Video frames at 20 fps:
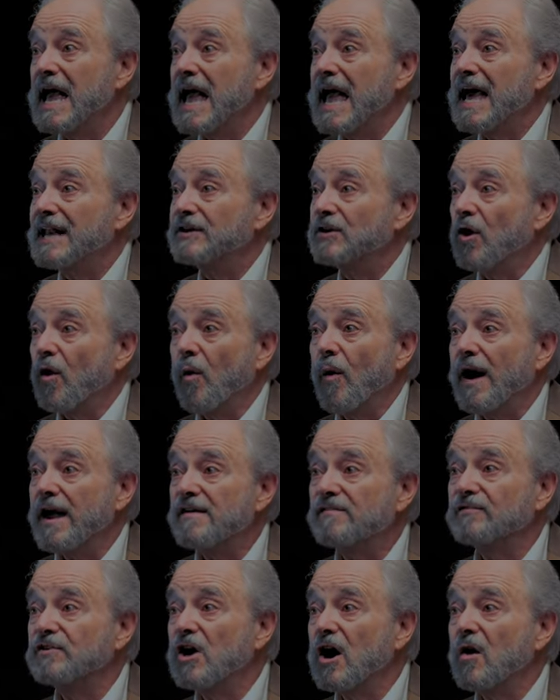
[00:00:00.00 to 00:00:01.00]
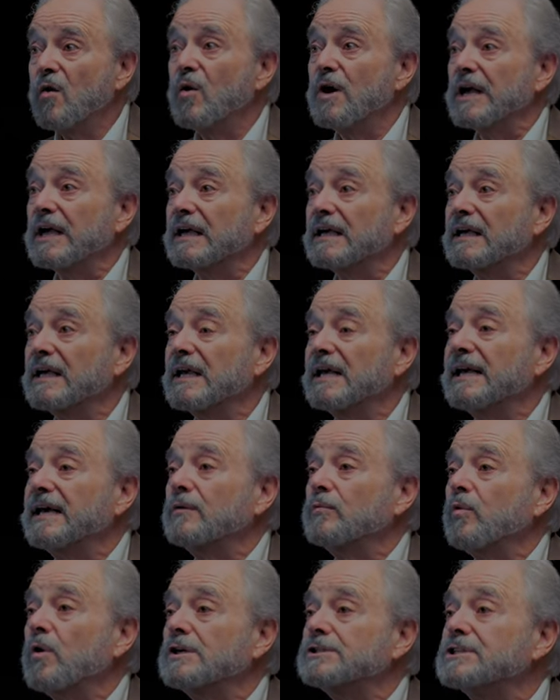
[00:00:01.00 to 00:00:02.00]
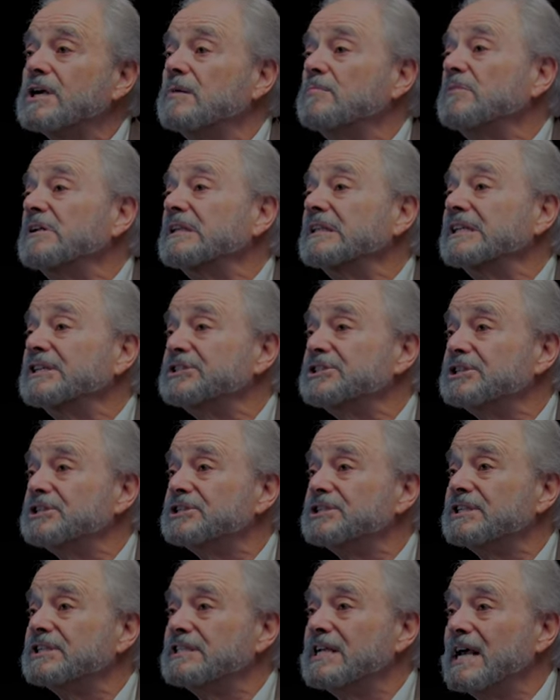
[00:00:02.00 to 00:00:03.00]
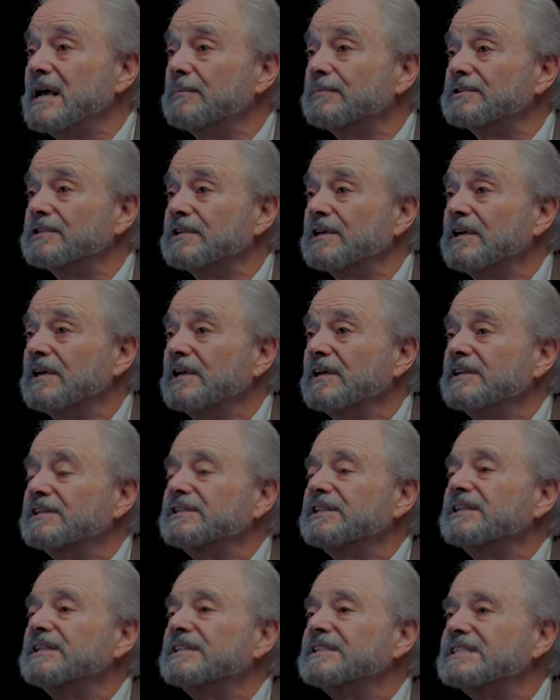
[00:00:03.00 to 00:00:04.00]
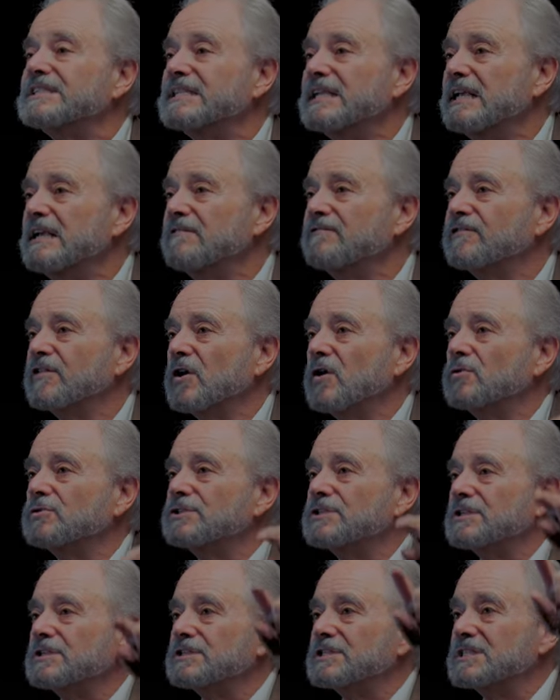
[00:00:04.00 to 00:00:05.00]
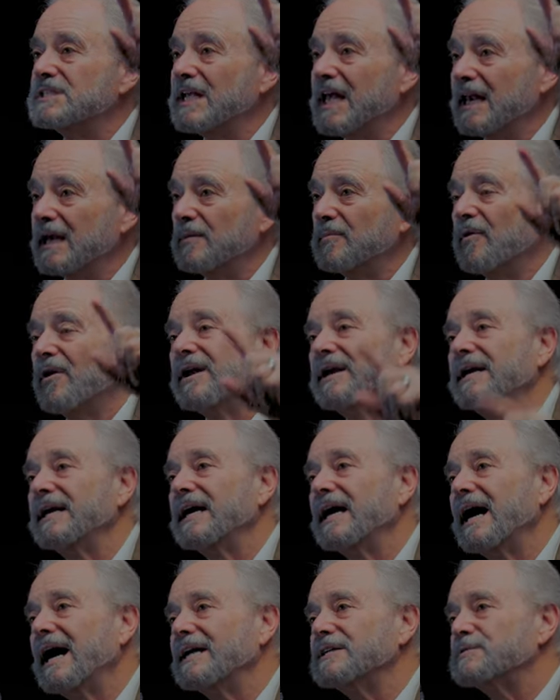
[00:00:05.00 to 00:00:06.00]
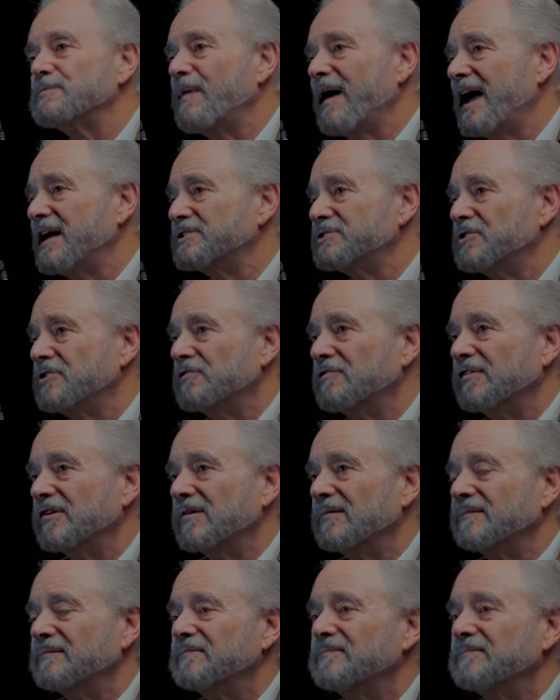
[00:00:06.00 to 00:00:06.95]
had no way of knowing it was a malicious attempt to deceive those celebrating God's Passover.